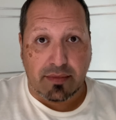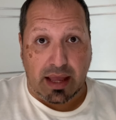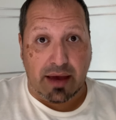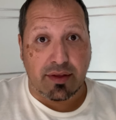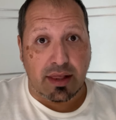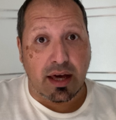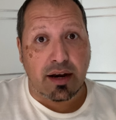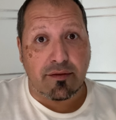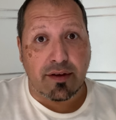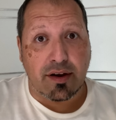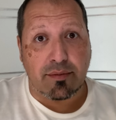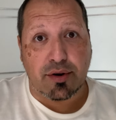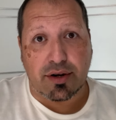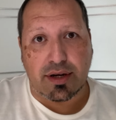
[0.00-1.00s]
have a lot of
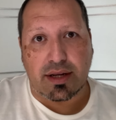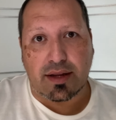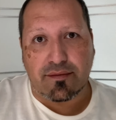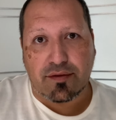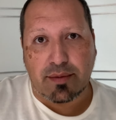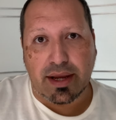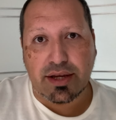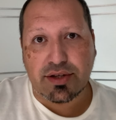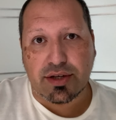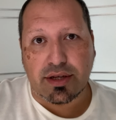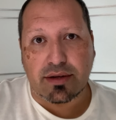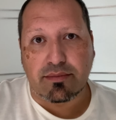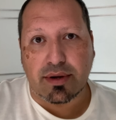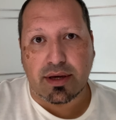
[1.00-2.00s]
very pertinent
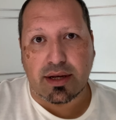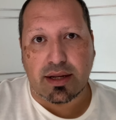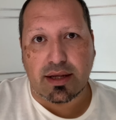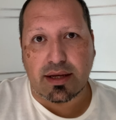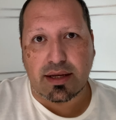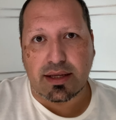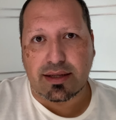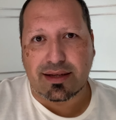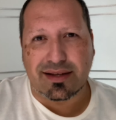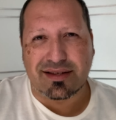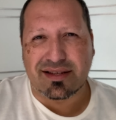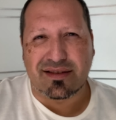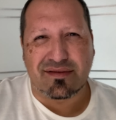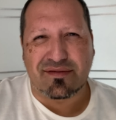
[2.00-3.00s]
information, but it
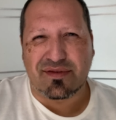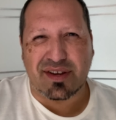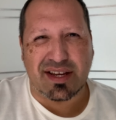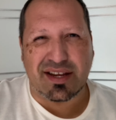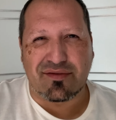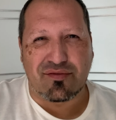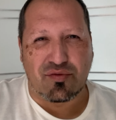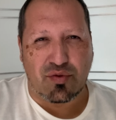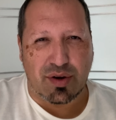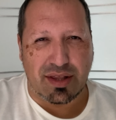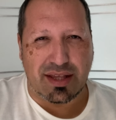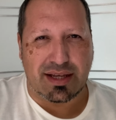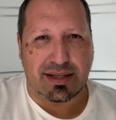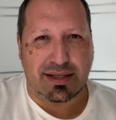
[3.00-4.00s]
doesn't freaking
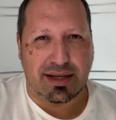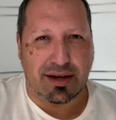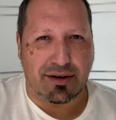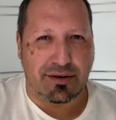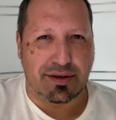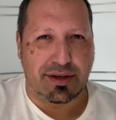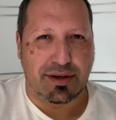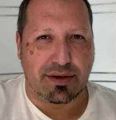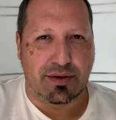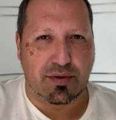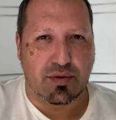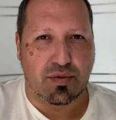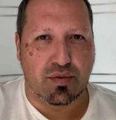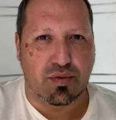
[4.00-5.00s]
really tell
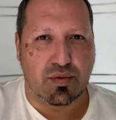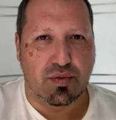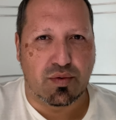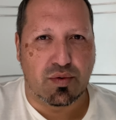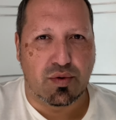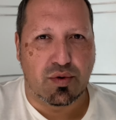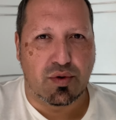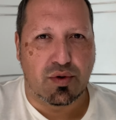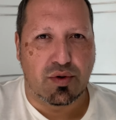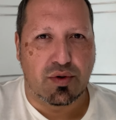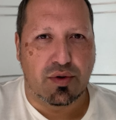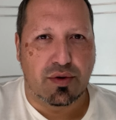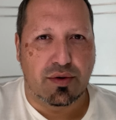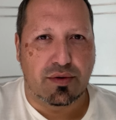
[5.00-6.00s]
you
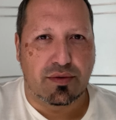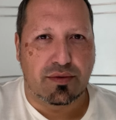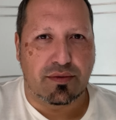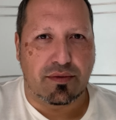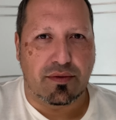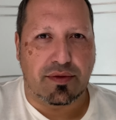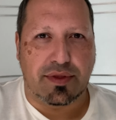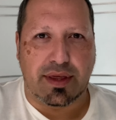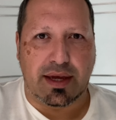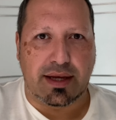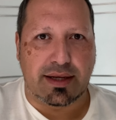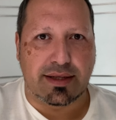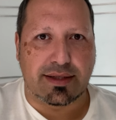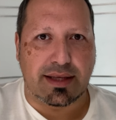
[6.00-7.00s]

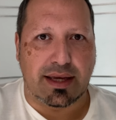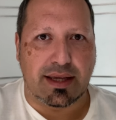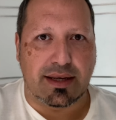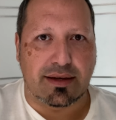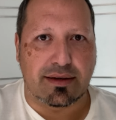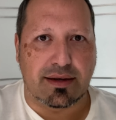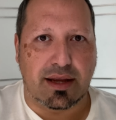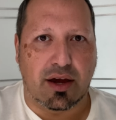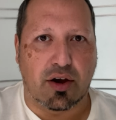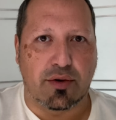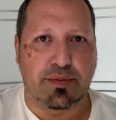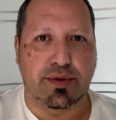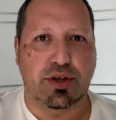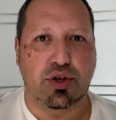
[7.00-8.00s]
things that
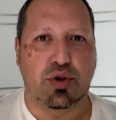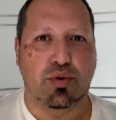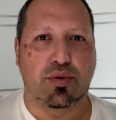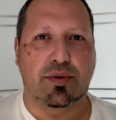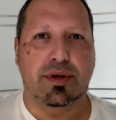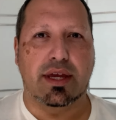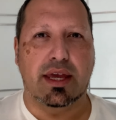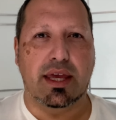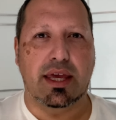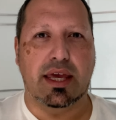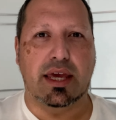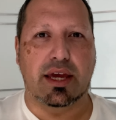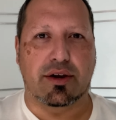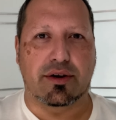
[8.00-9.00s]
helps you
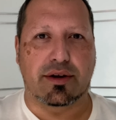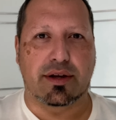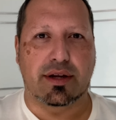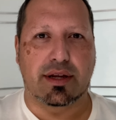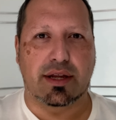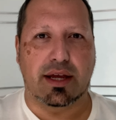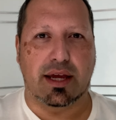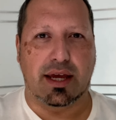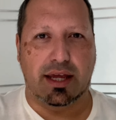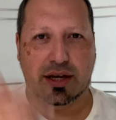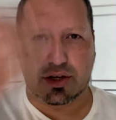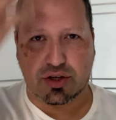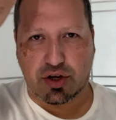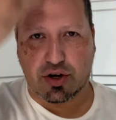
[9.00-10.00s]
here
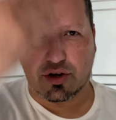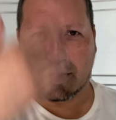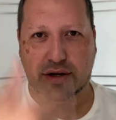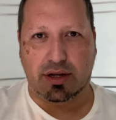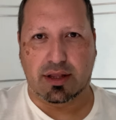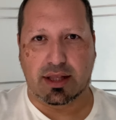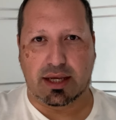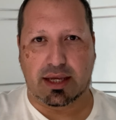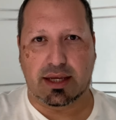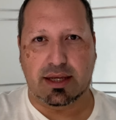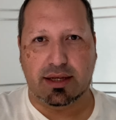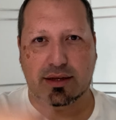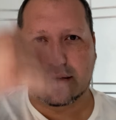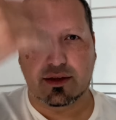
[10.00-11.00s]

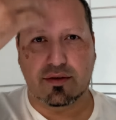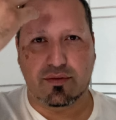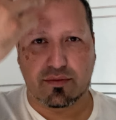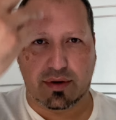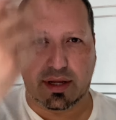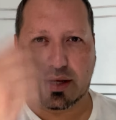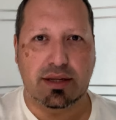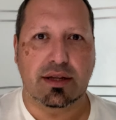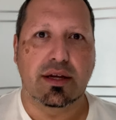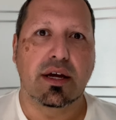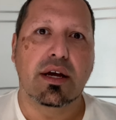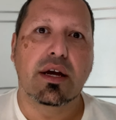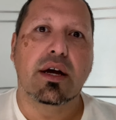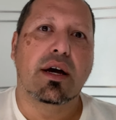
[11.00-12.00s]
internally, right?
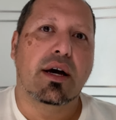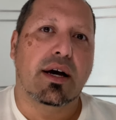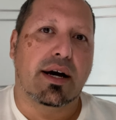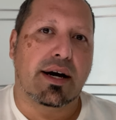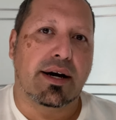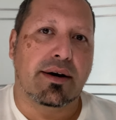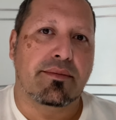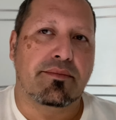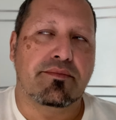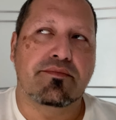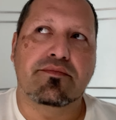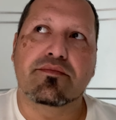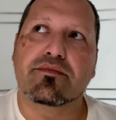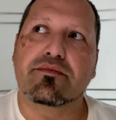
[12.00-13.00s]
Um,